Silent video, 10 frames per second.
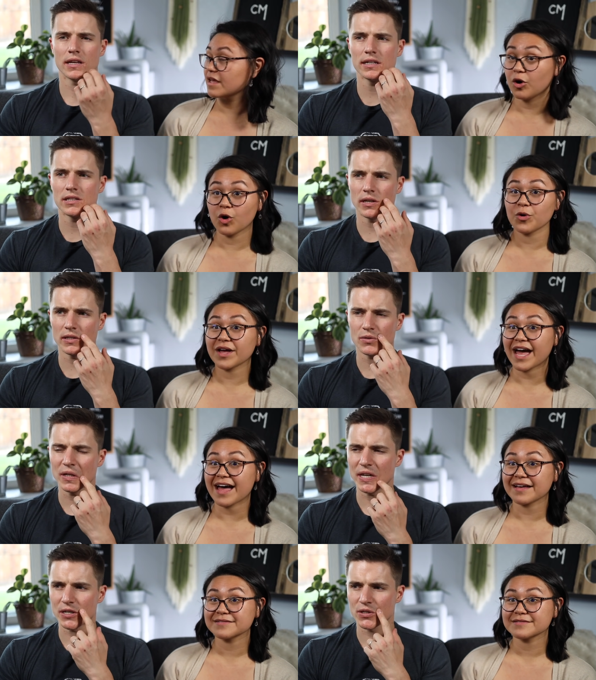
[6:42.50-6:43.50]
Speaker 1: It's, oh, it's yeah.
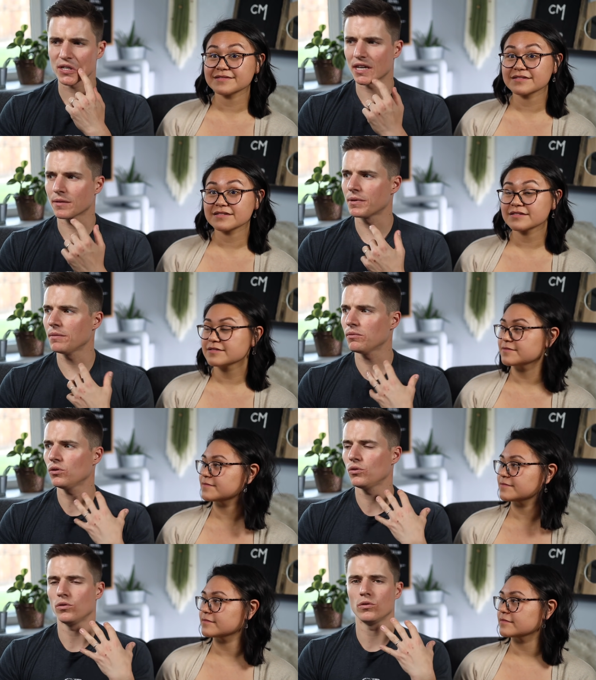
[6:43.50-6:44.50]
really interesting. People
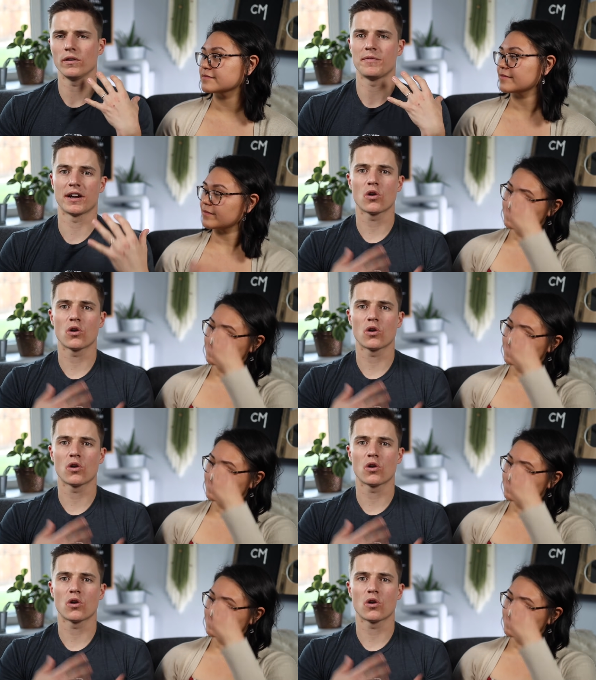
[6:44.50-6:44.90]
who have been in